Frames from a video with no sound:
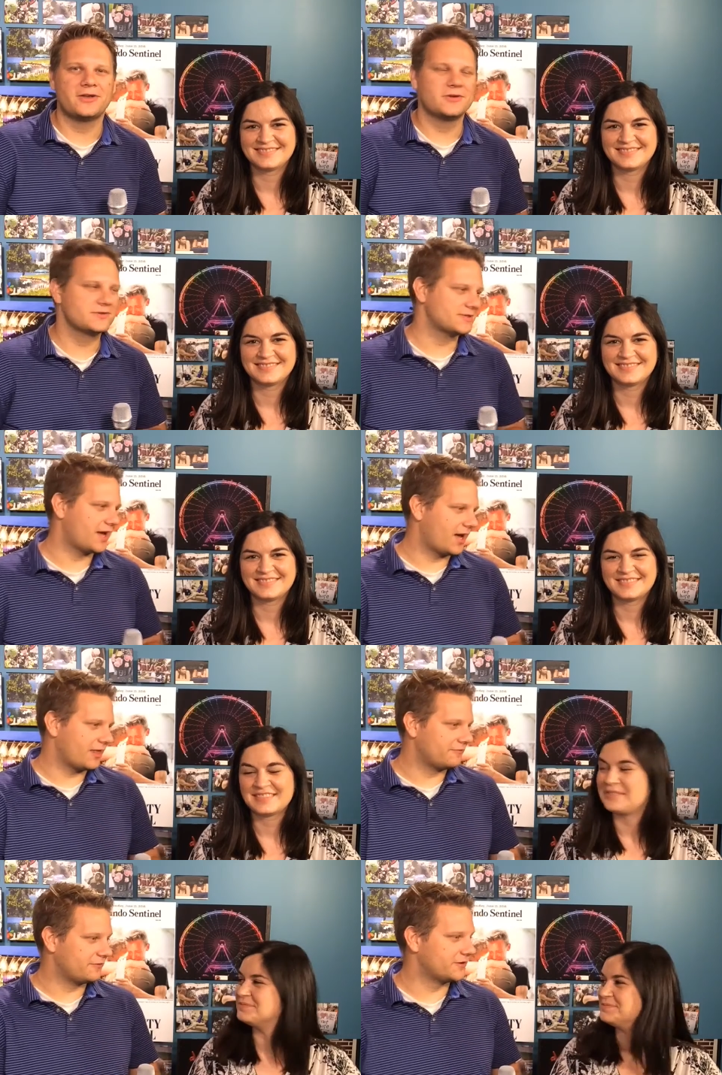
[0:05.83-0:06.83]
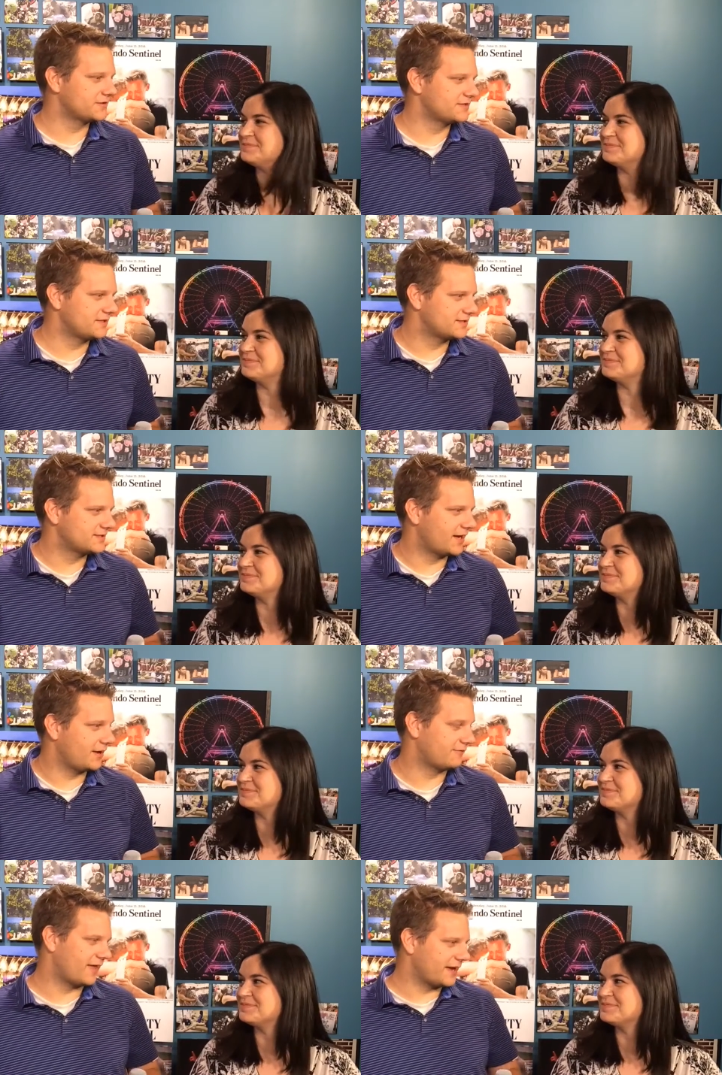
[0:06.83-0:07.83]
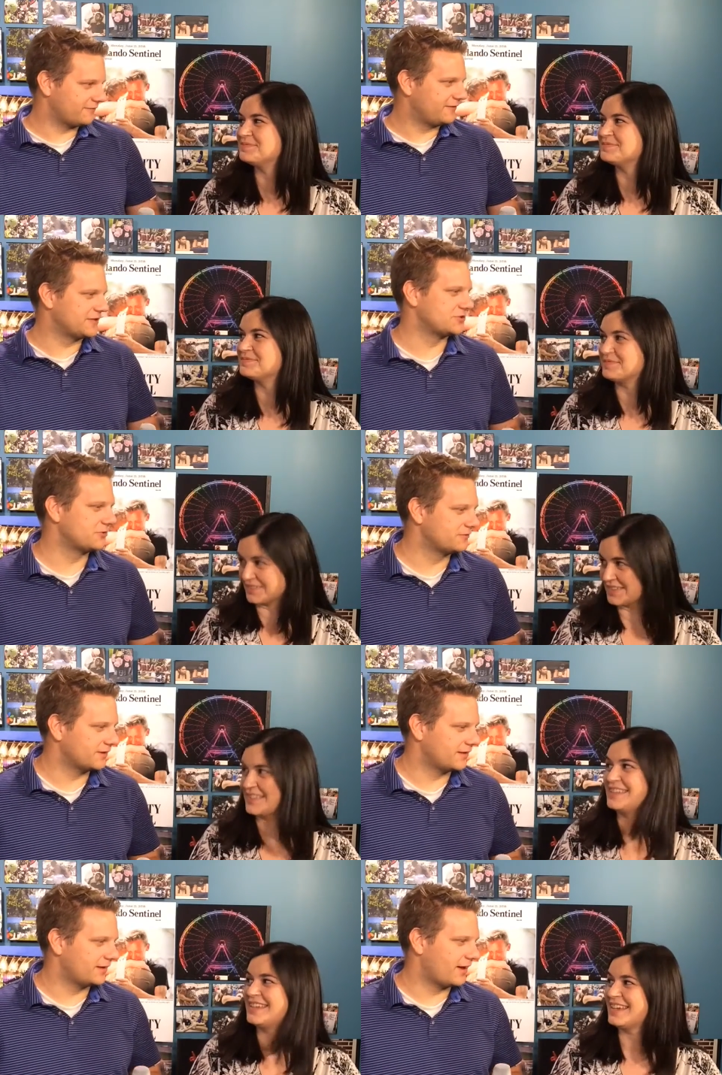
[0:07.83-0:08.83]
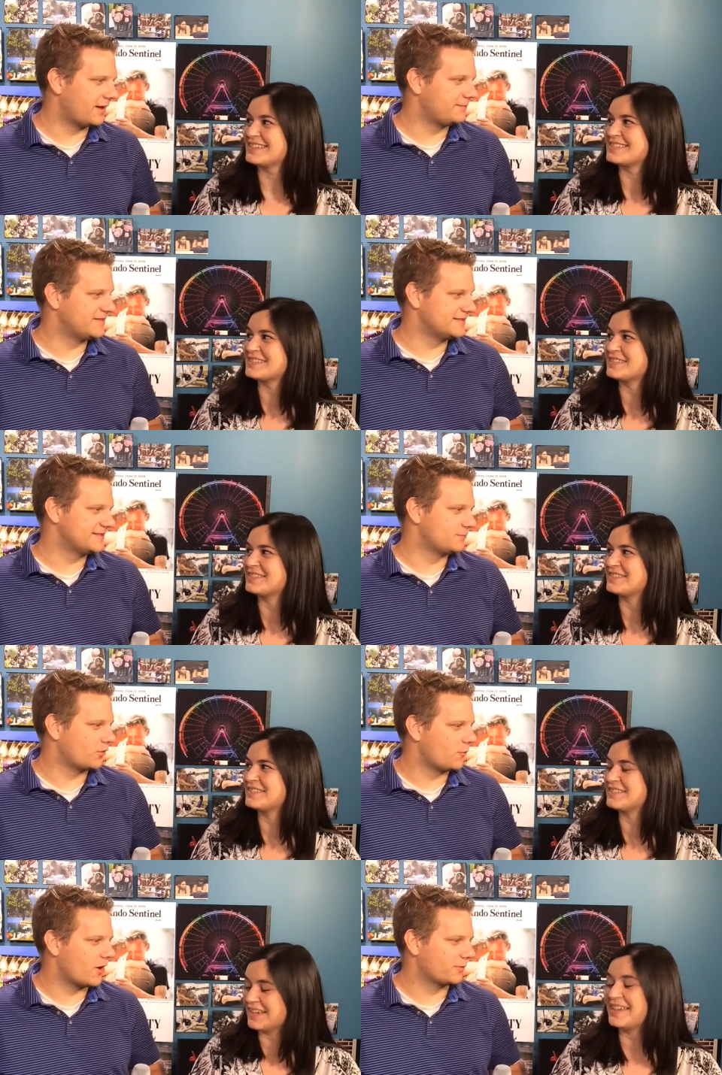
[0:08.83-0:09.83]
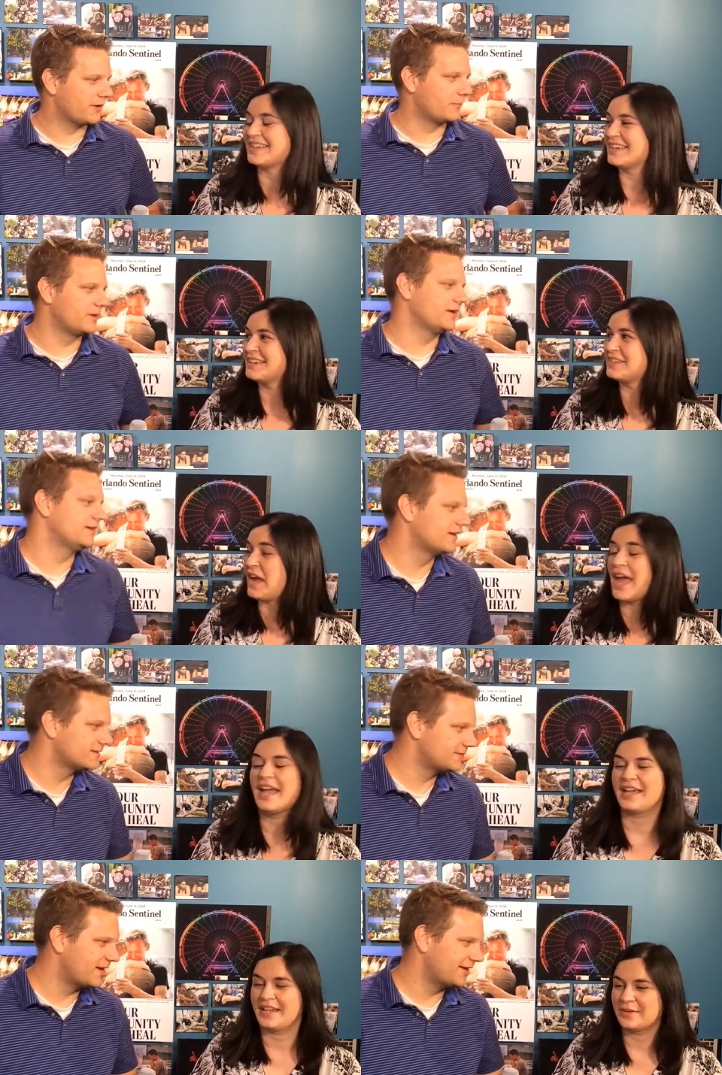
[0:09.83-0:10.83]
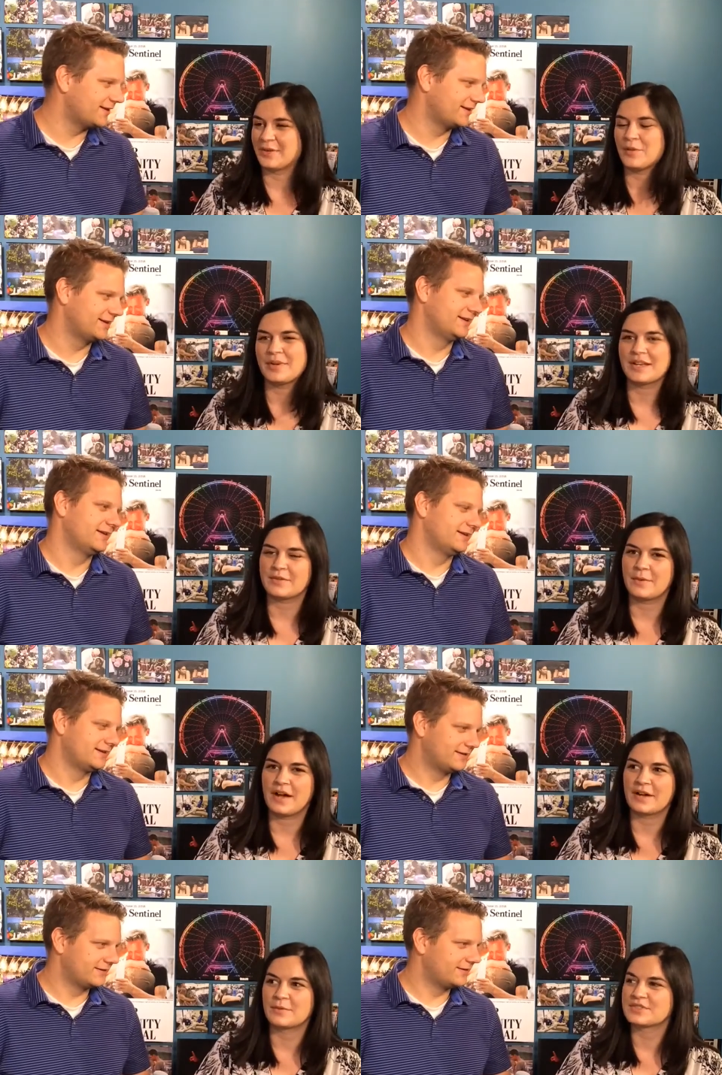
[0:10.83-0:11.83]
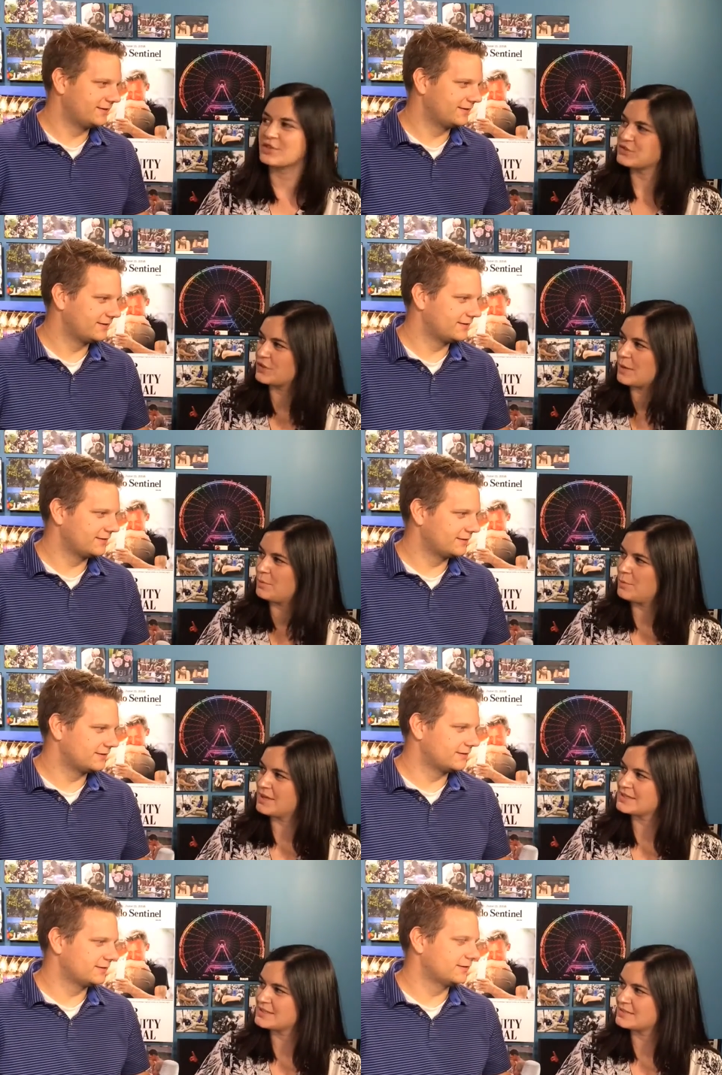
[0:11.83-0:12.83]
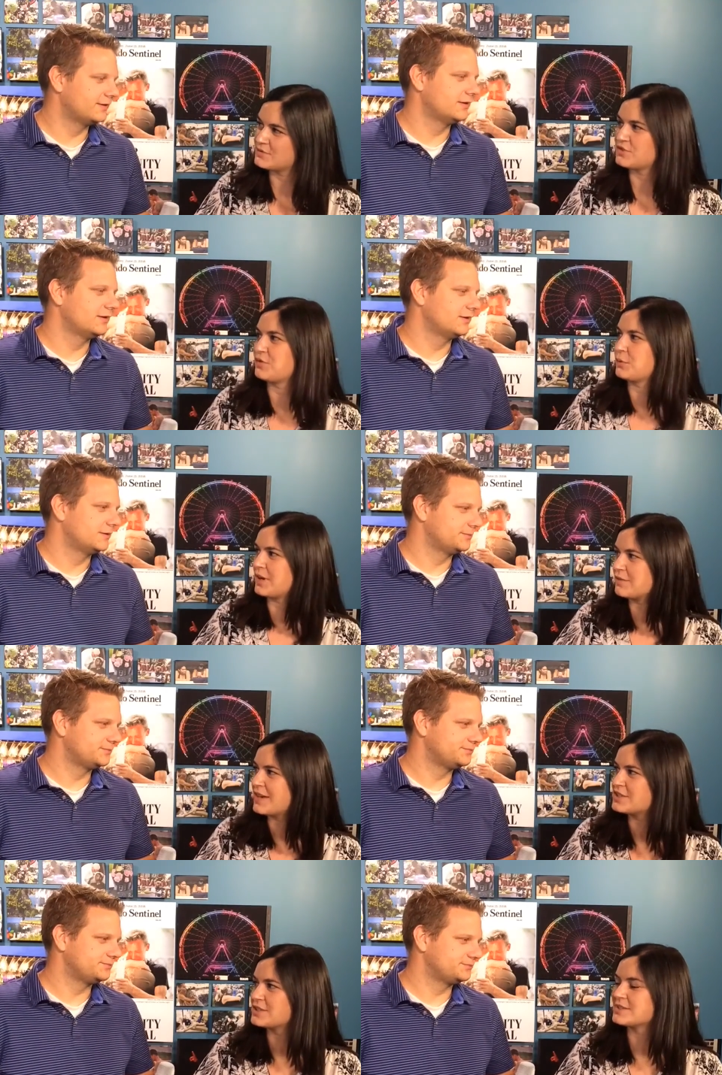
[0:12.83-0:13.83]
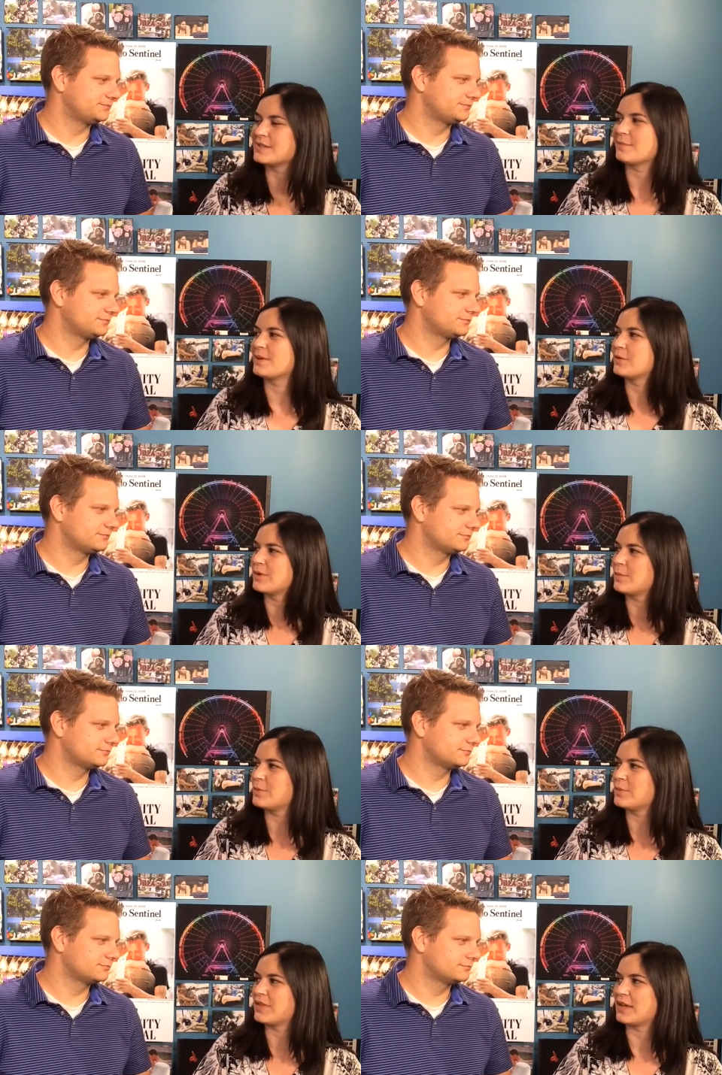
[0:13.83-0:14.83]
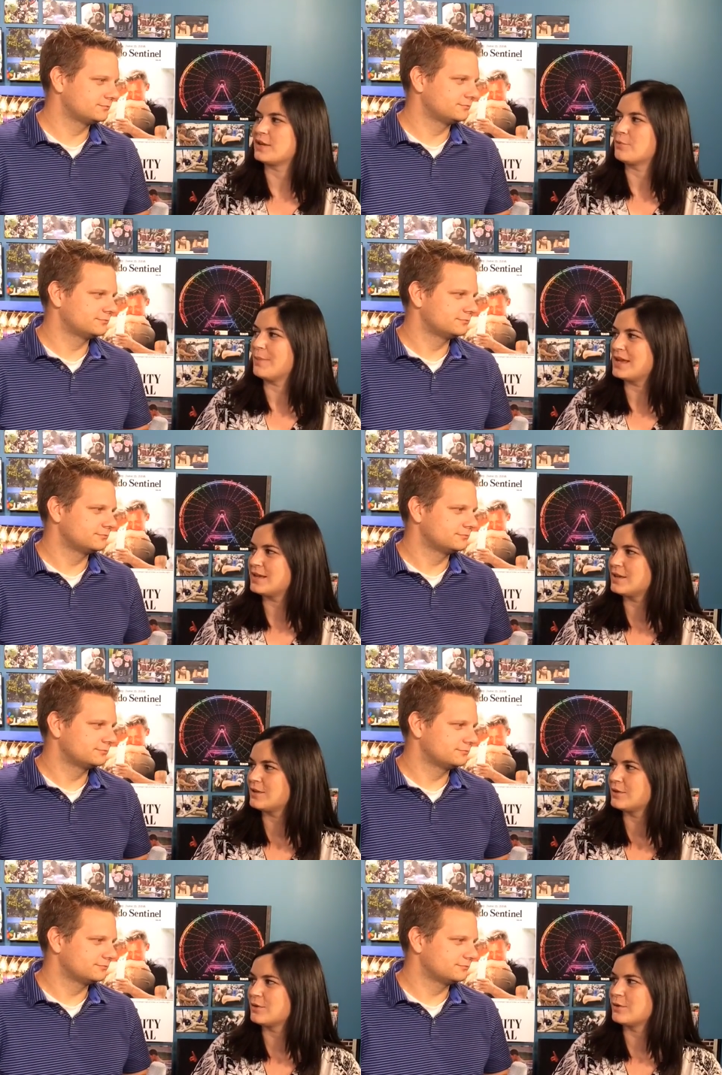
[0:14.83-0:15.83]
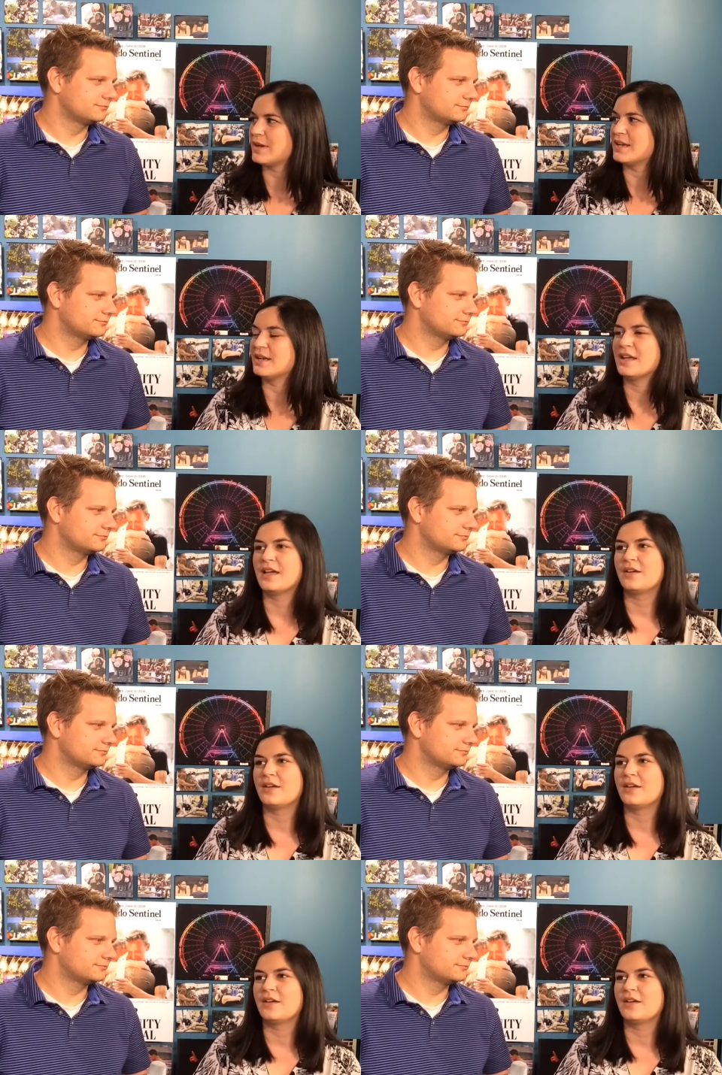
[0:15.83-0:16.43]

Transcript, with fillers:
Speaker 1: news. Uh, the first is uh, Flying Fish over at uh, yes. uh, Disney's Boardwalk reopening. Yeah. Can you tell us about it? It
Speaker 2: reopened. It uh, was closed for a couple months just for renovations, but it reopened with like a new menu and